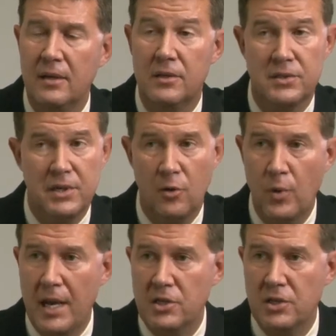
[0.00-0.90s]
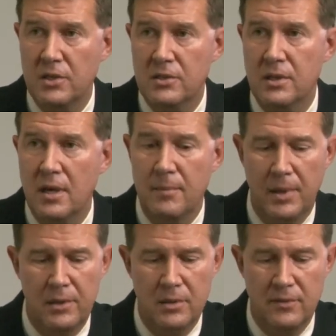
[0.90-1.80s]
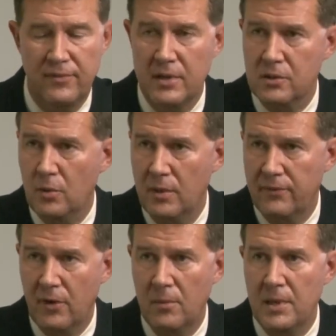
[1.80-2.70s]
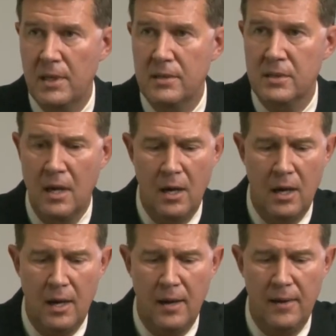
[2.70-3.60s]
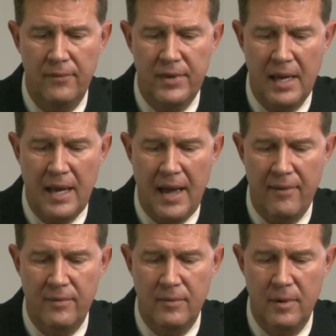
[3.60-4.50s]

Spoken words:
considerations because of physical infirmities, if they have